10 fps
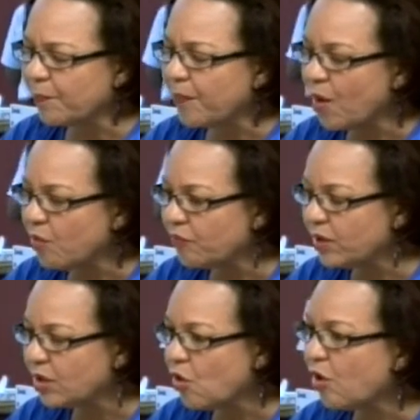powerful
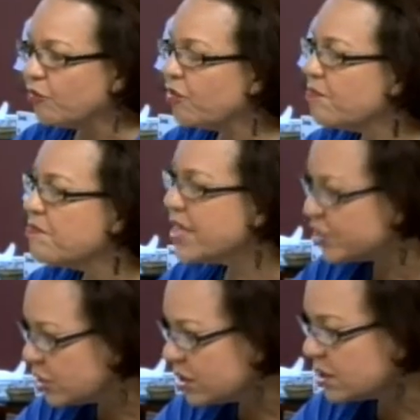
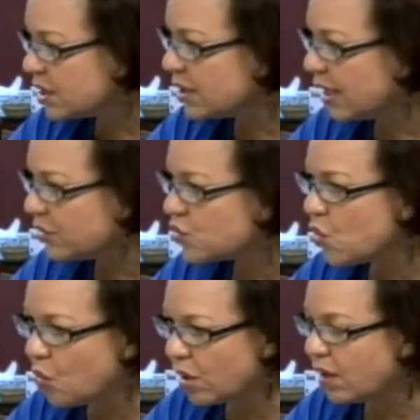confirmations in that
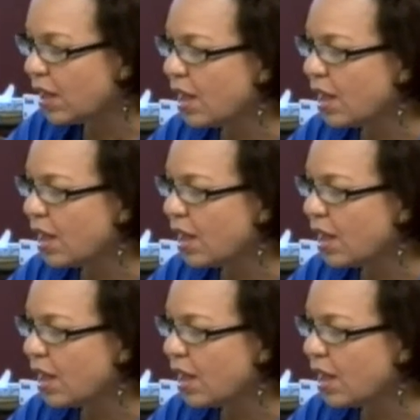talk